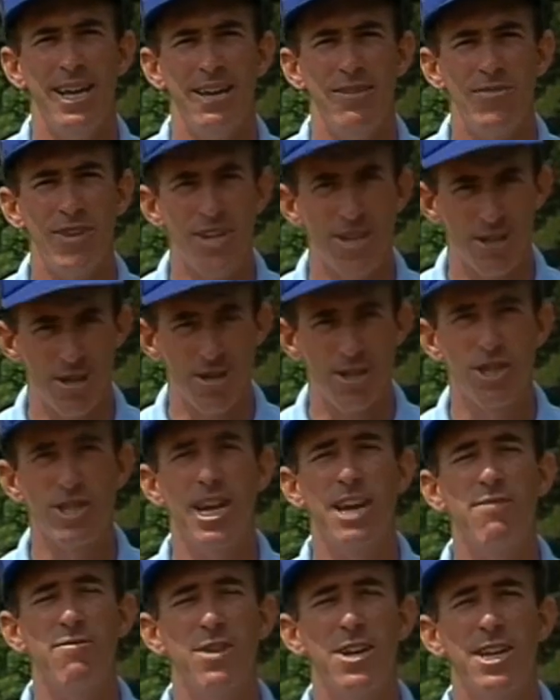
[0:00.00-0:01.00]
These are
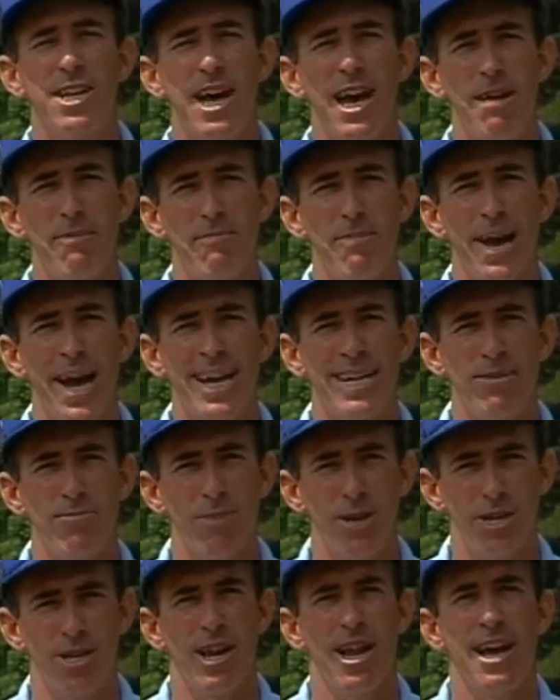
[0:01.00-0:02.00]
safety type bats,
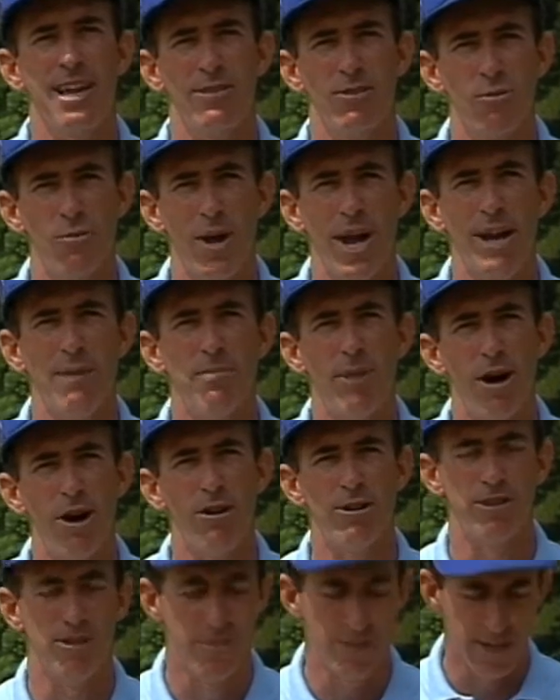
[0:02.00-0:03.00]
much like the rag
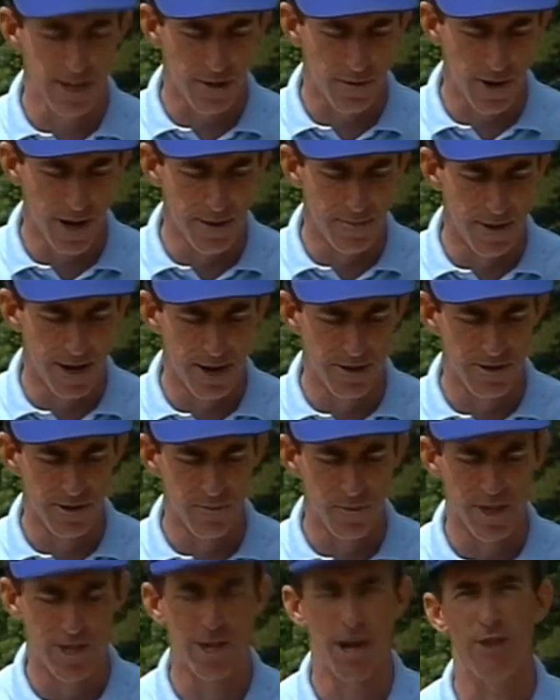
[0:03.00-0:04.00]
balls or the incrediballs that
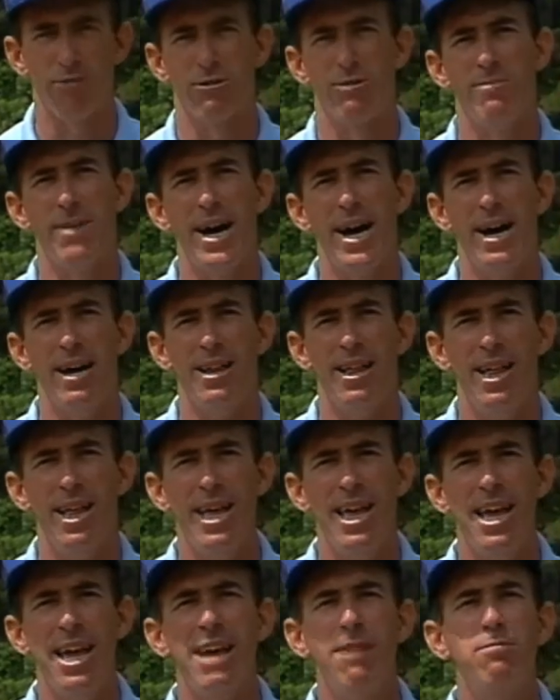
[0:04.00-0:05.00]
we talked about.
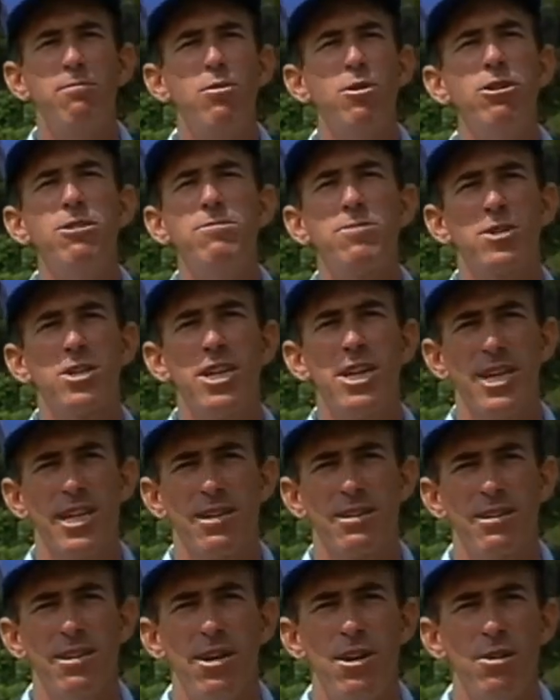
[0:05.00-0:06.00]
And
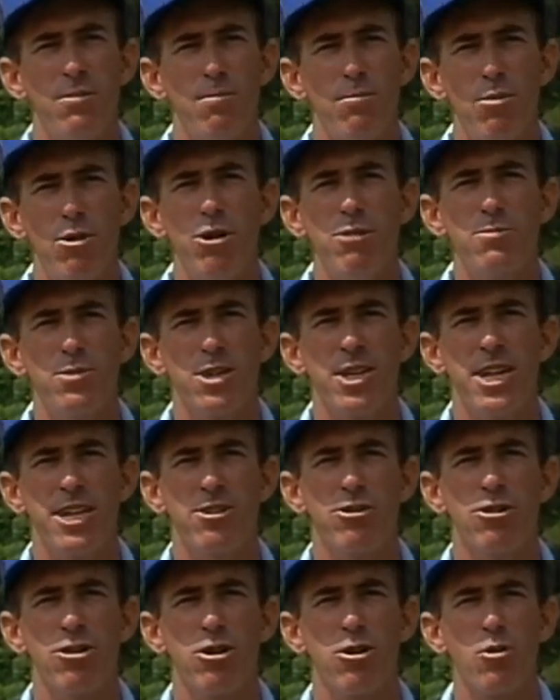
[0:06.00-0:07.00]
broomsticks. Broomsticks
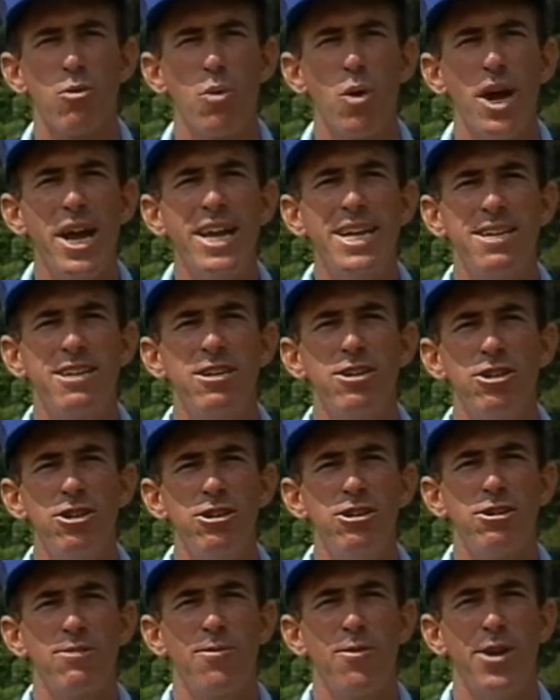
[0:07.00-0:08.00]
are great to
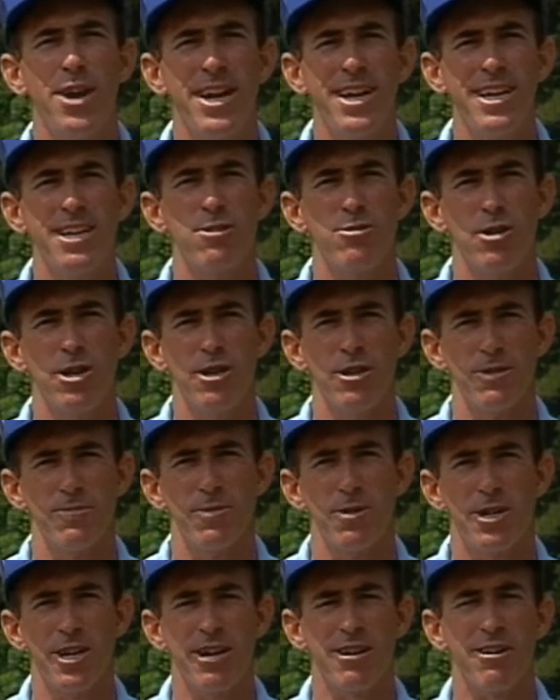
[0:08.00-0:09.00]
use for hitting drills,
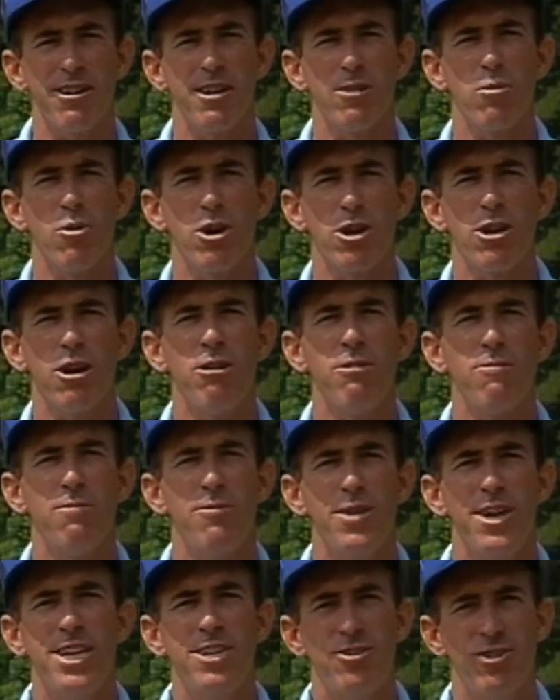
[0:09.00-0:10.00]
particularly to work on
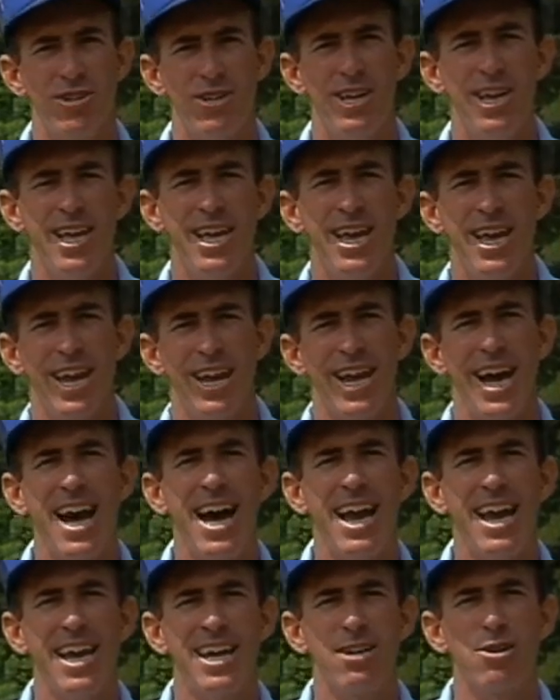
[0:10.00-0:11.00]
vision and
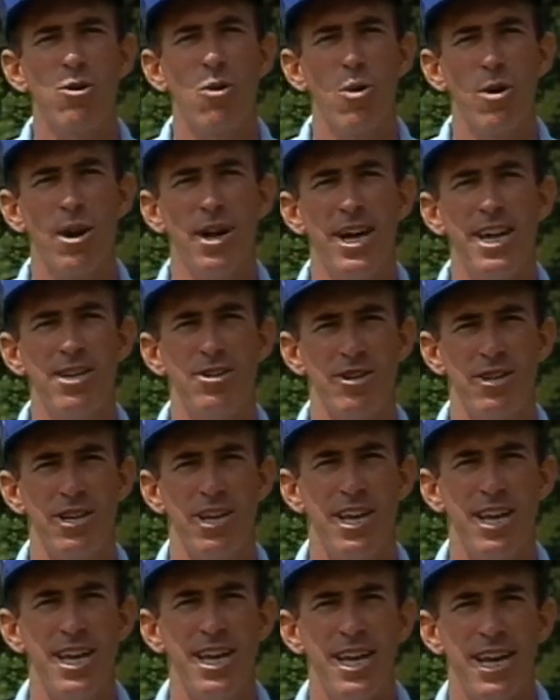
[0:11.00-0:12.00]
eye-hand coordination.
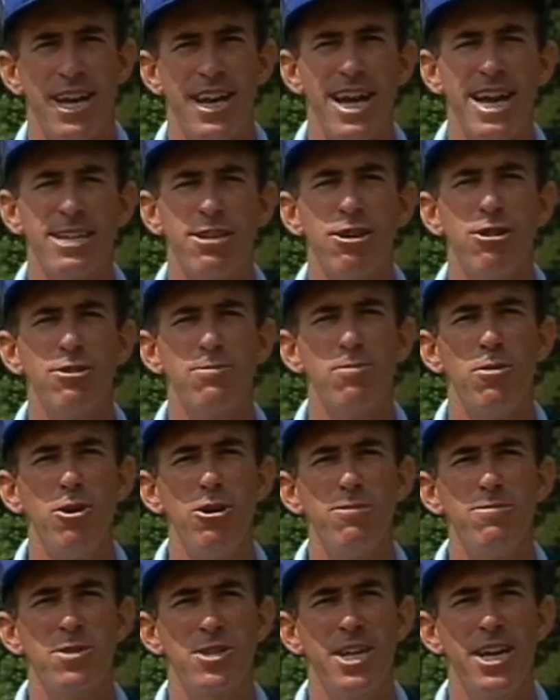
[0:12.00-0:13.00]
Get out those
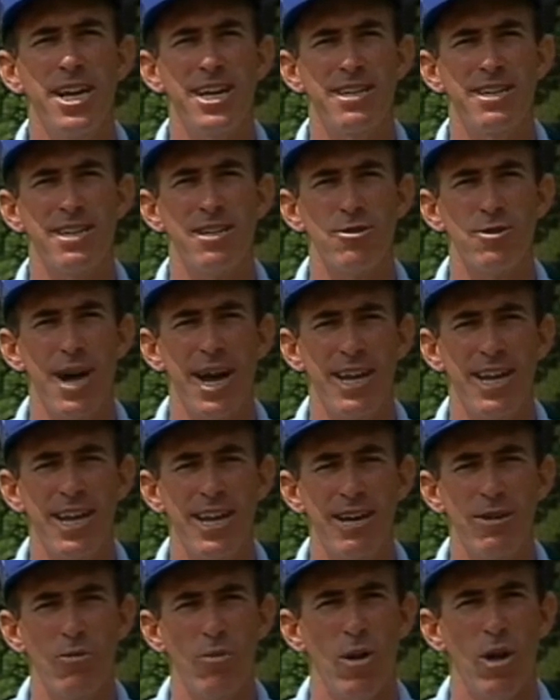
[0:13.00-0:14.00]
broomsticks and try to
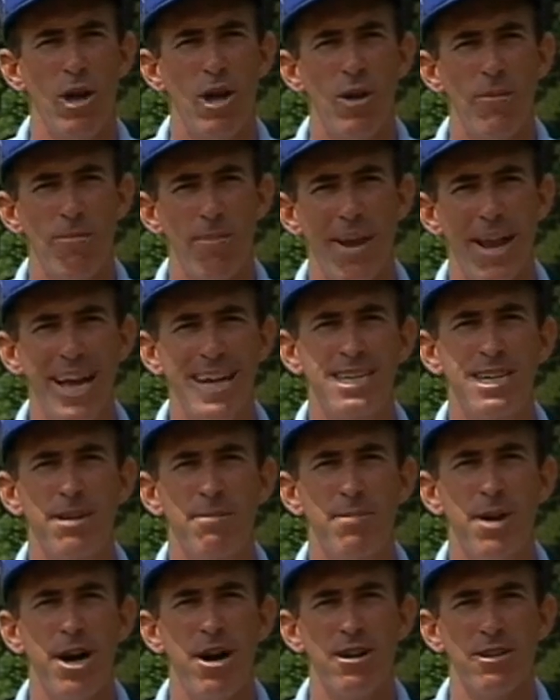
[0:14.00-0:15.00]
hit plastic
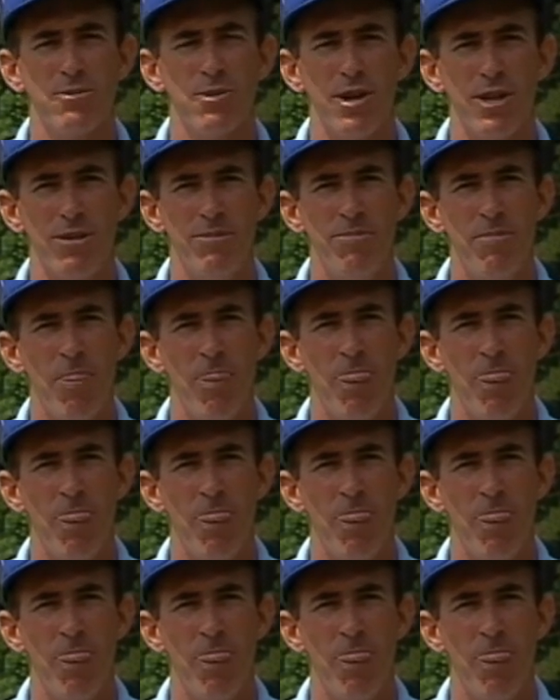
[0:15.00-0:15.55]
balls with them.